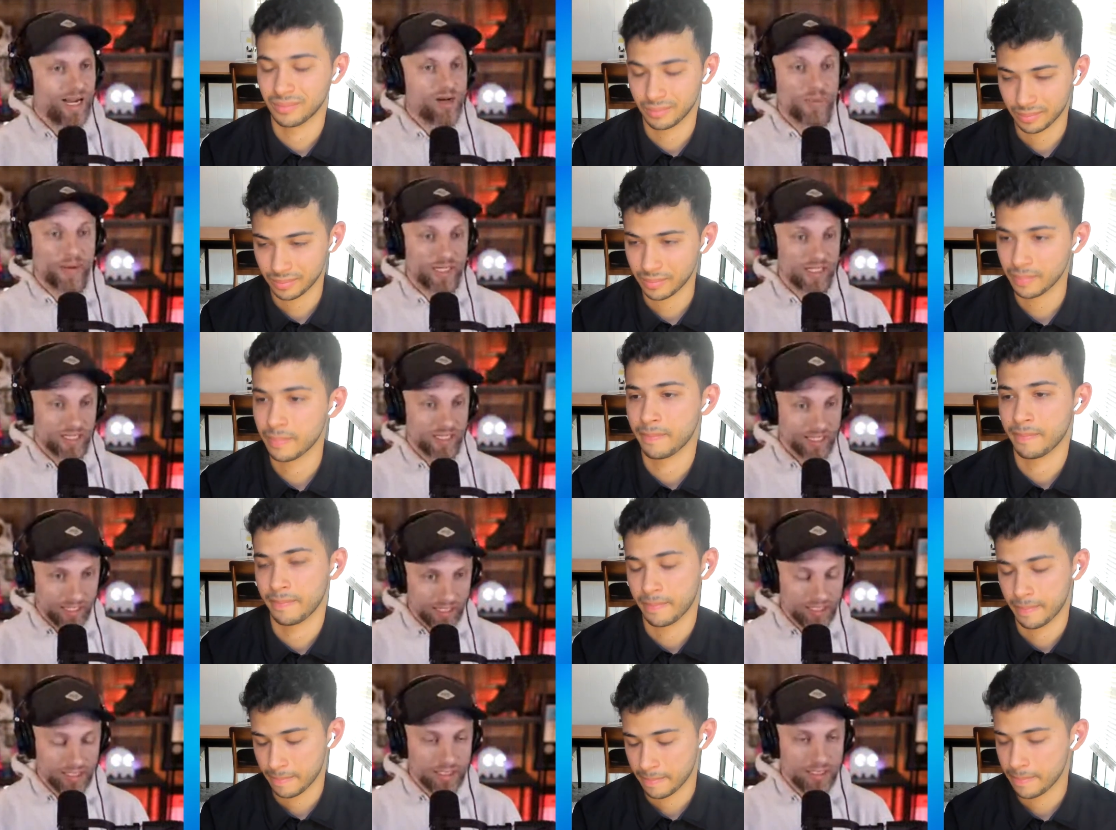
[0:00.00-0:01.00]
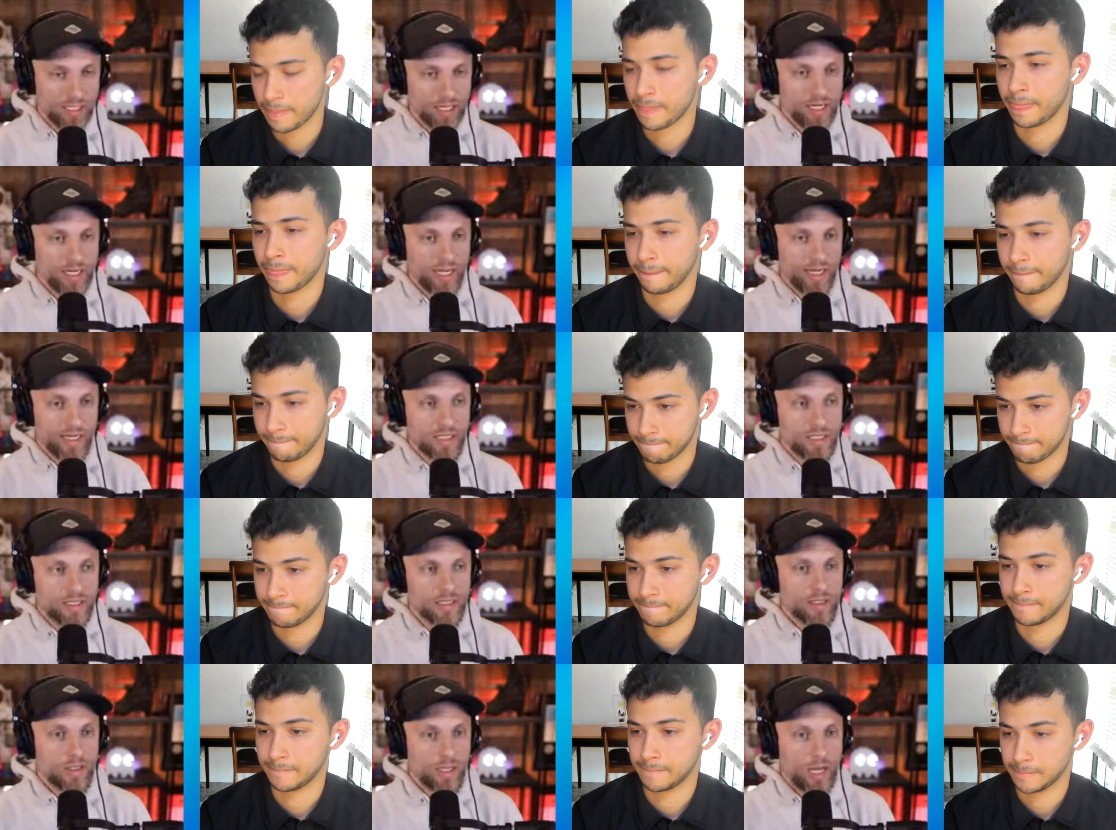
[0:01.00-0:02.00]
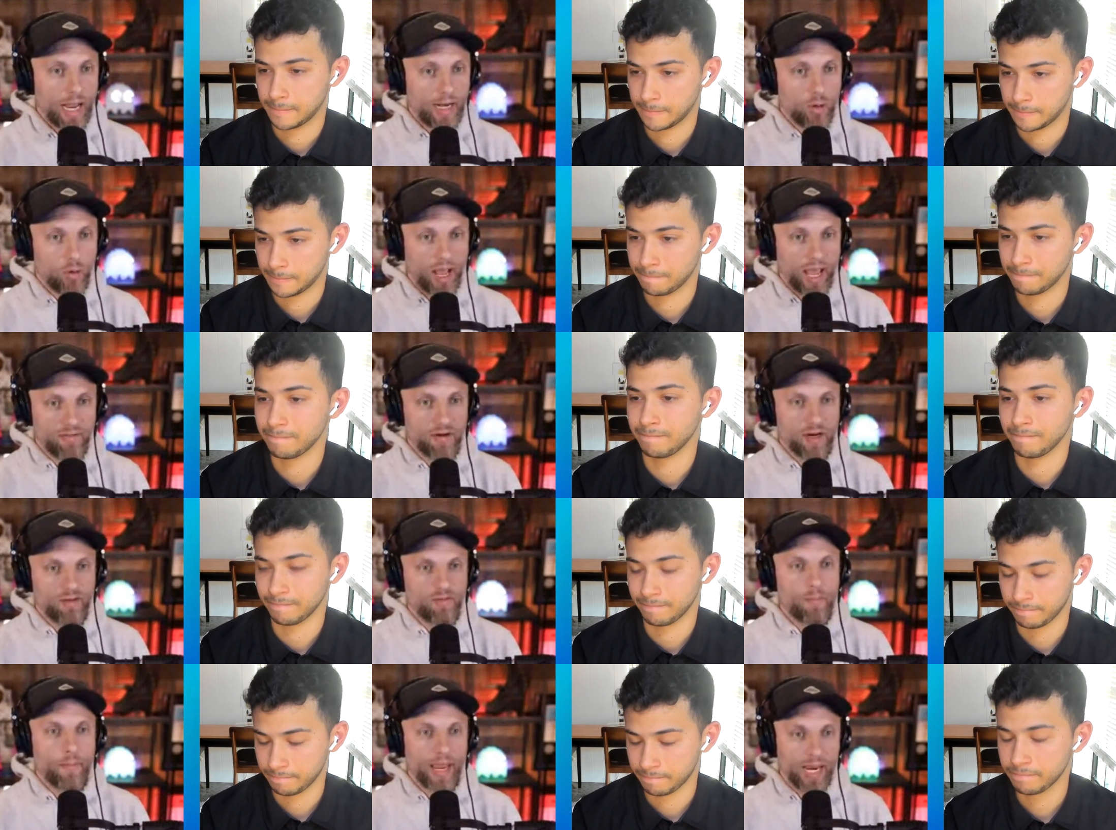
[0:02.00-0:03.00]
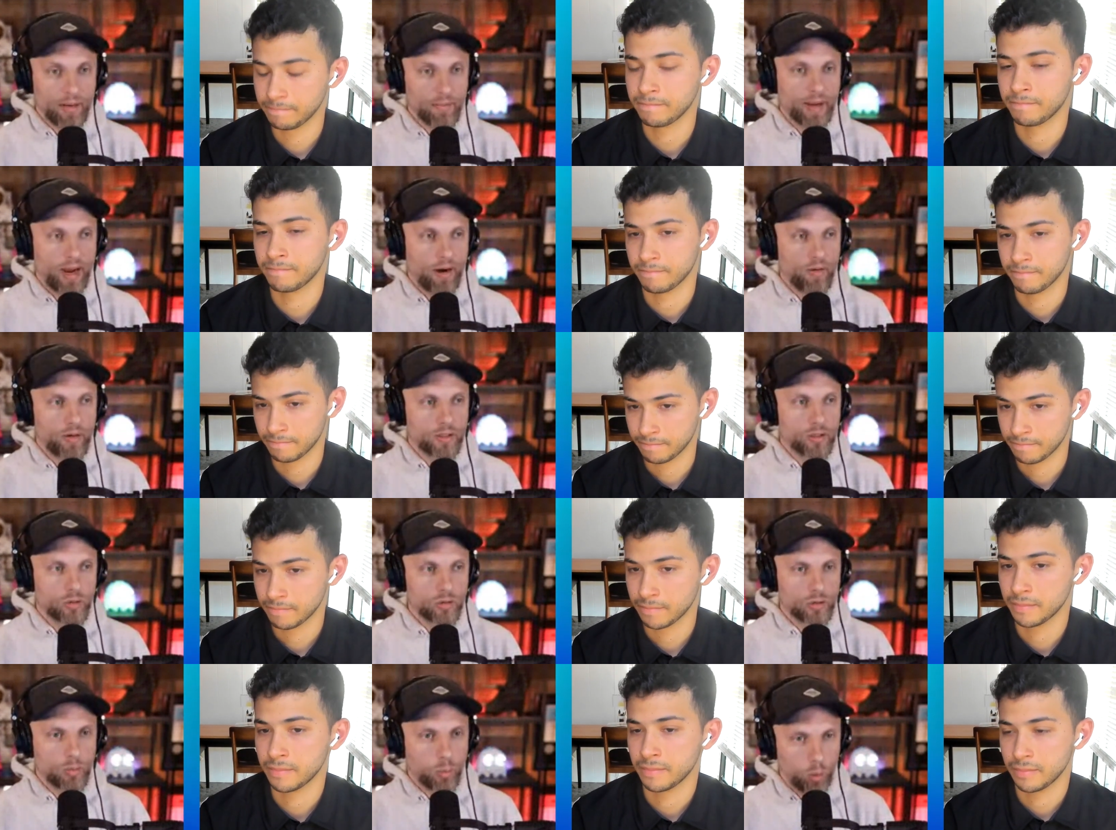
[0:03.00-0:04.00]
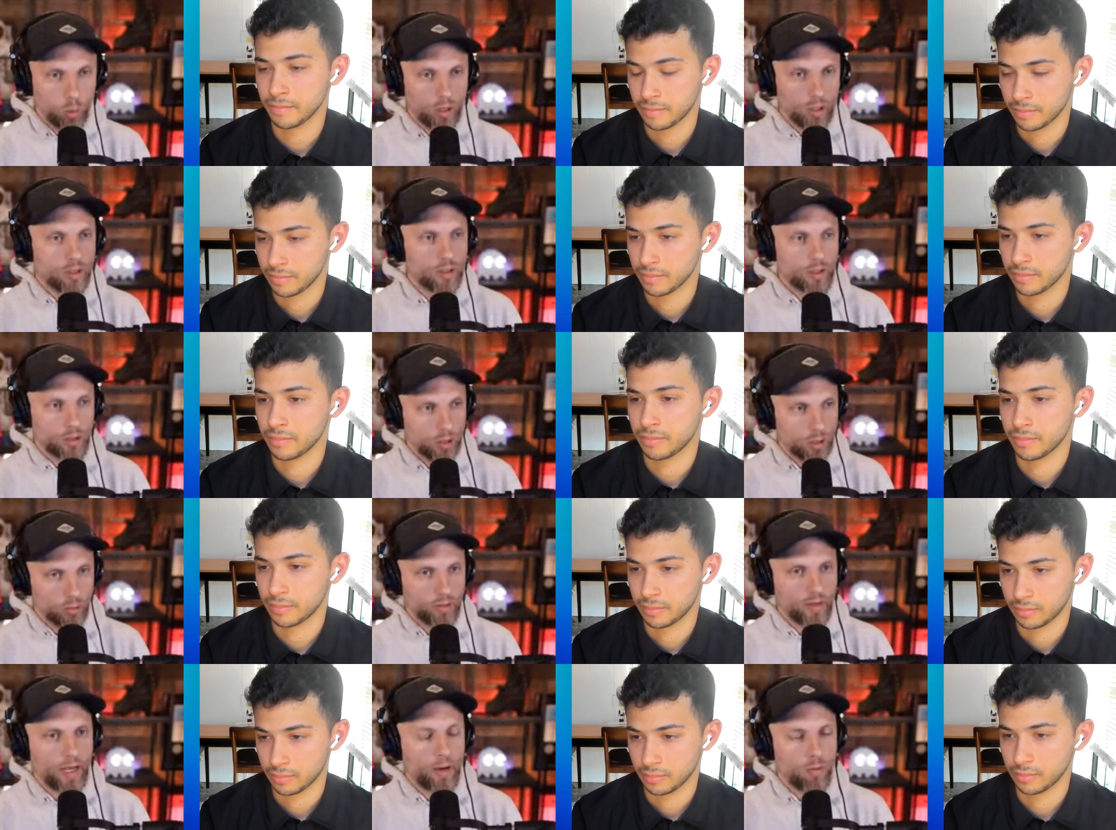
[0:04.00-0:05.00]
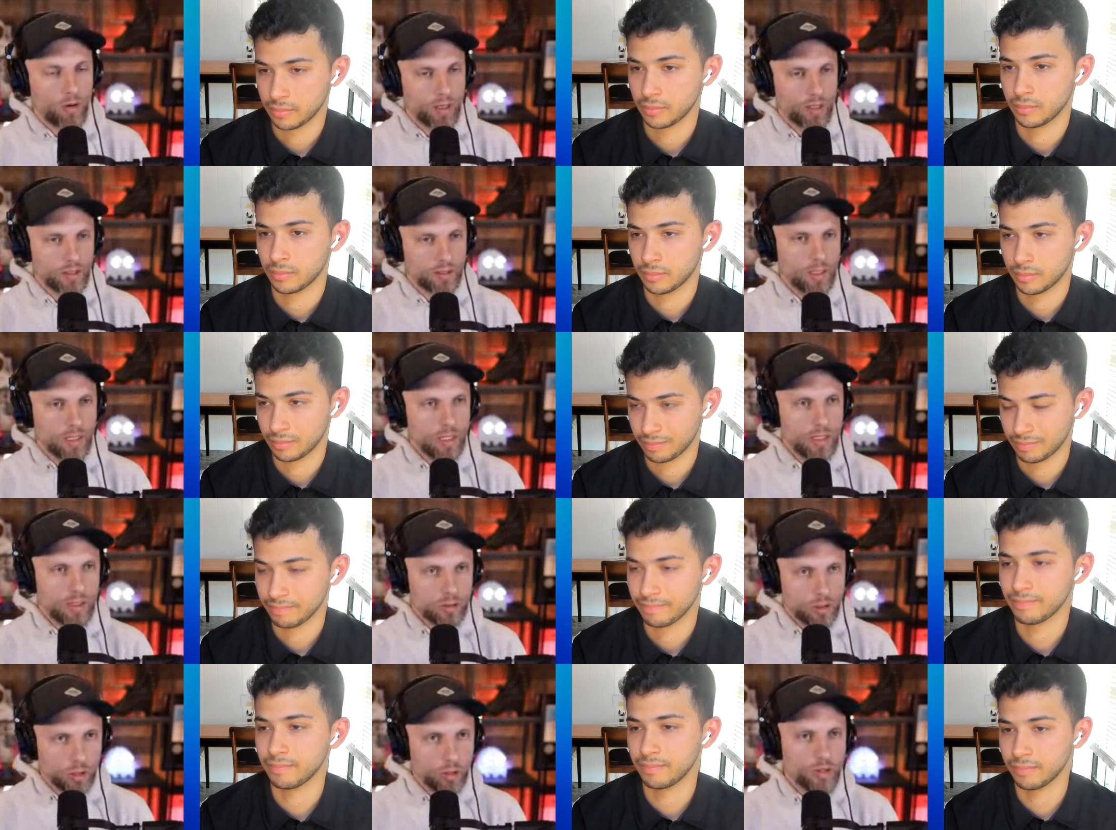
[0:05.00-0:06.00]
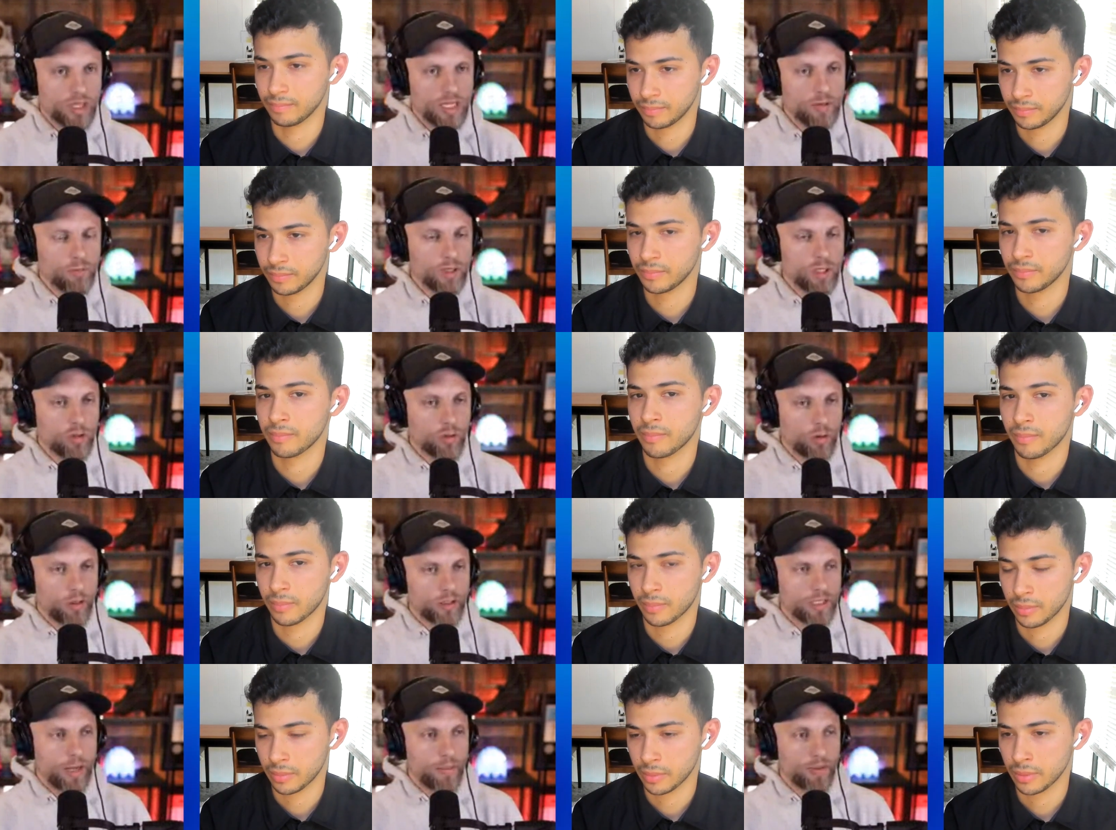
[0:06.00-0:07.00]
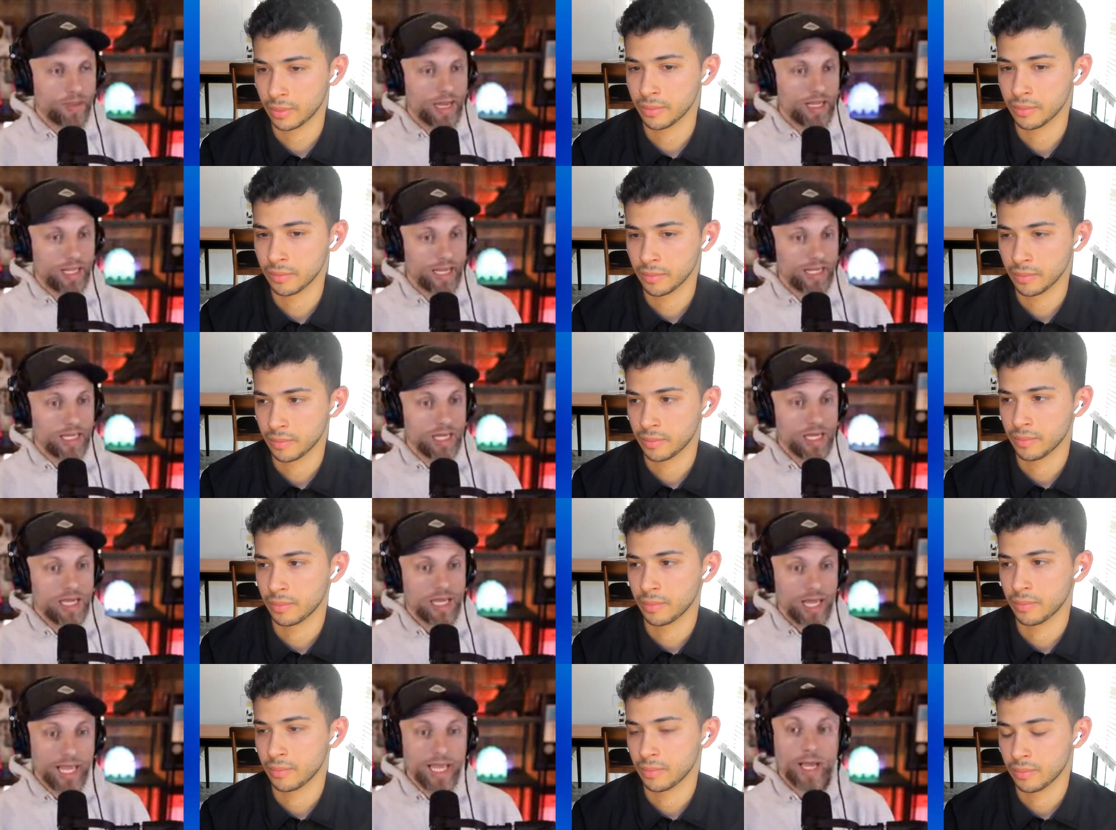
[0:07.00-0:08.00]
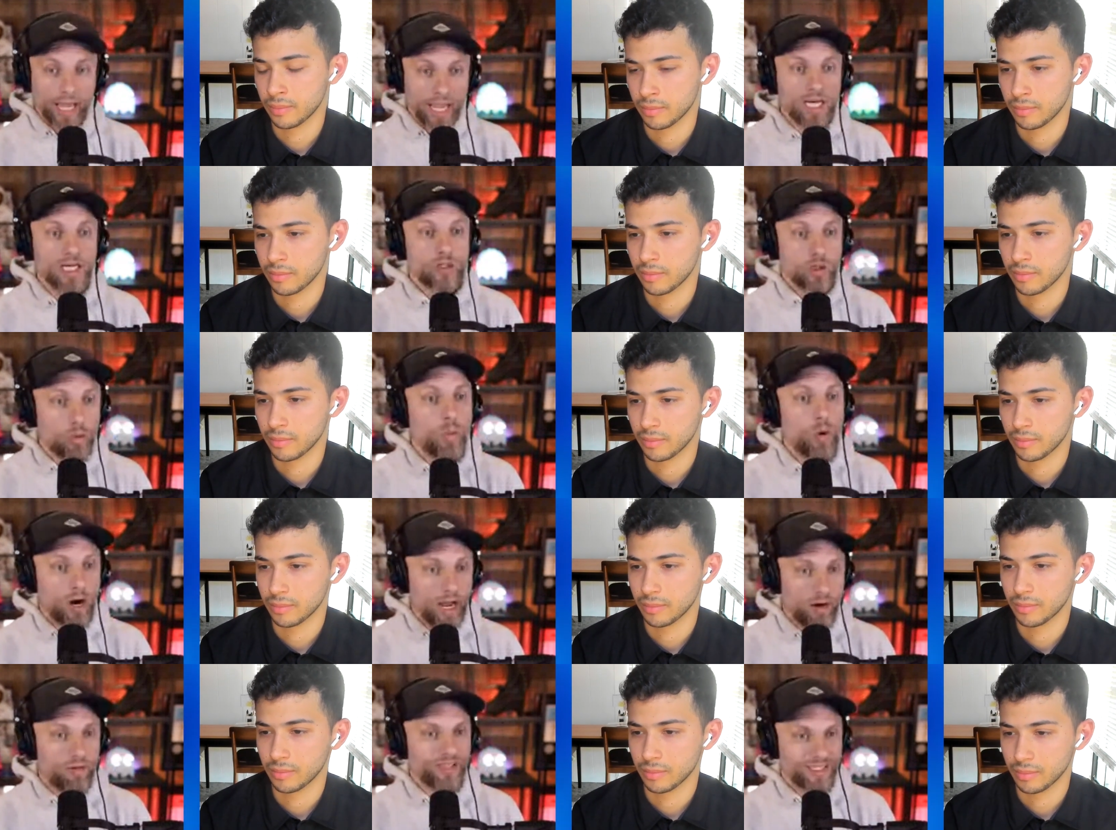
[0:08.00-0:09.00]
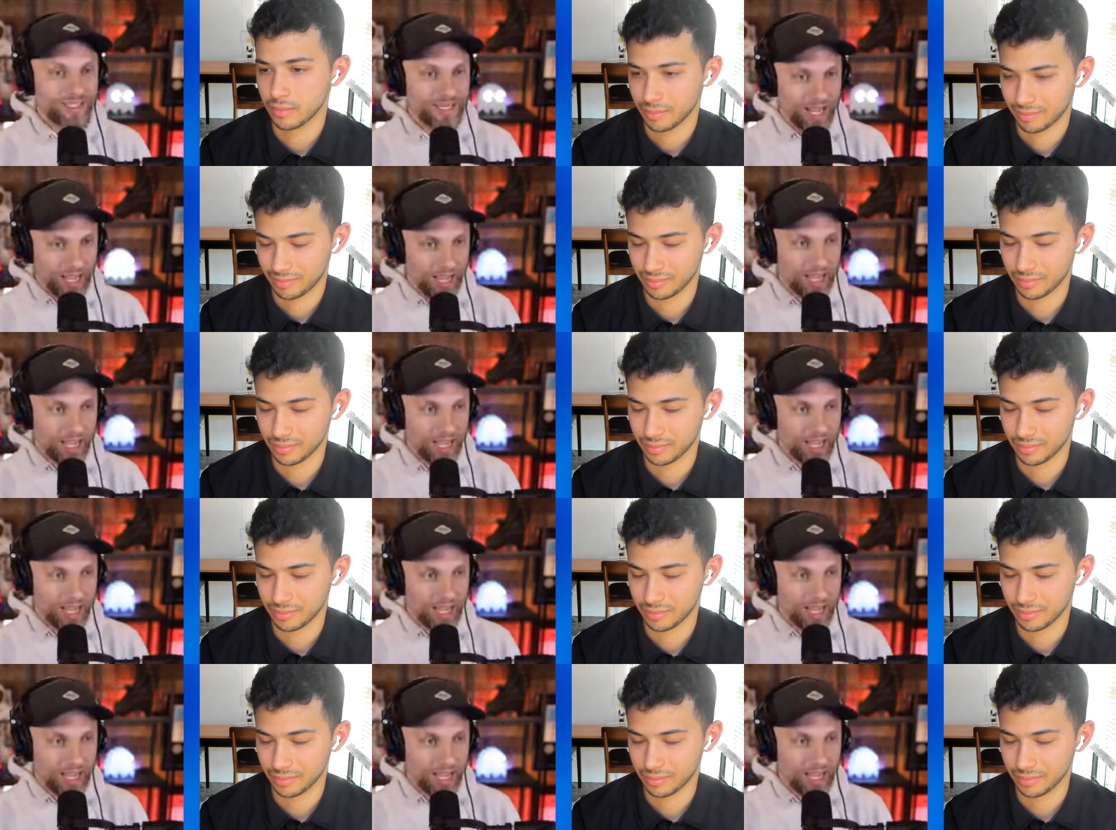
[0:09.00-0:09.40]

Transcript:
Speaker 1: It's not new patient leads. It's I don't have enough manpower to support the growth that I want to mm-hmm. do. And then when you throw on top of that, like, hey, and two more hours a mm-hmm.